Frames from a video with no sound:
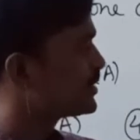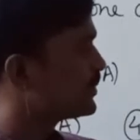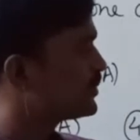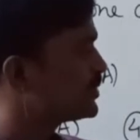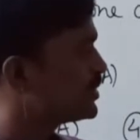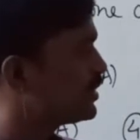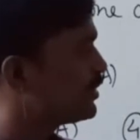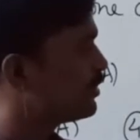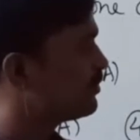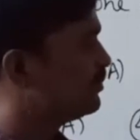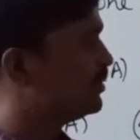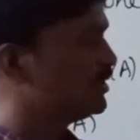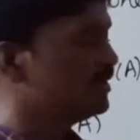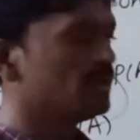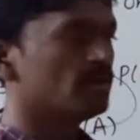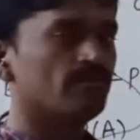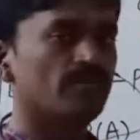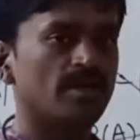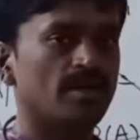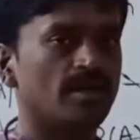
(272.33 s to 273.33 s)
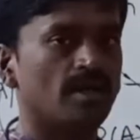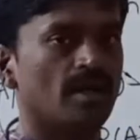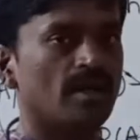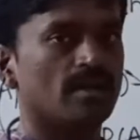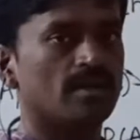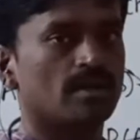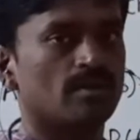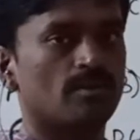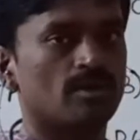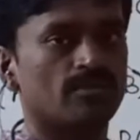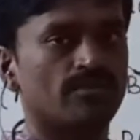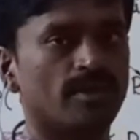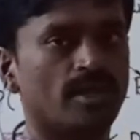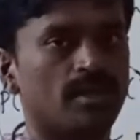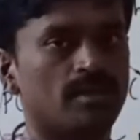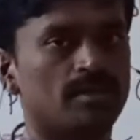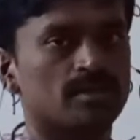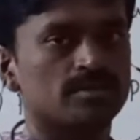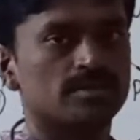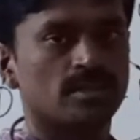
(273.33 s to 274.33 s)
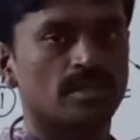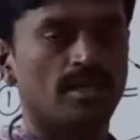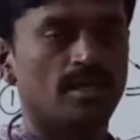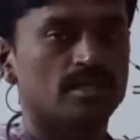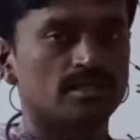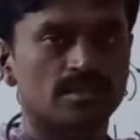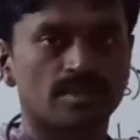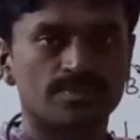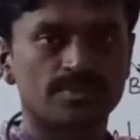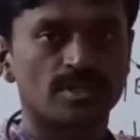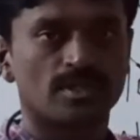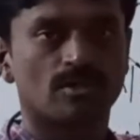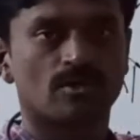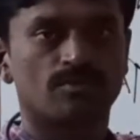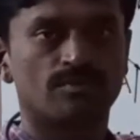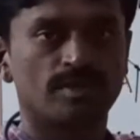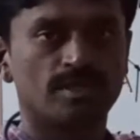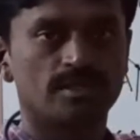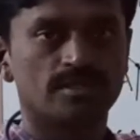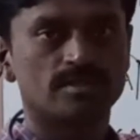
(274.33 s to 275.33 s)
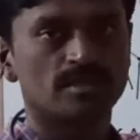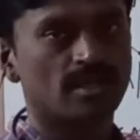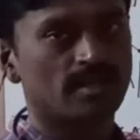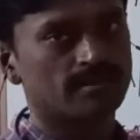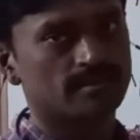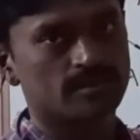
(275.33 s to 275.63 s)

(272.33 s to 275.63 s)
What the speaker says: a subset of B, the Venn diagram of A subset of B is like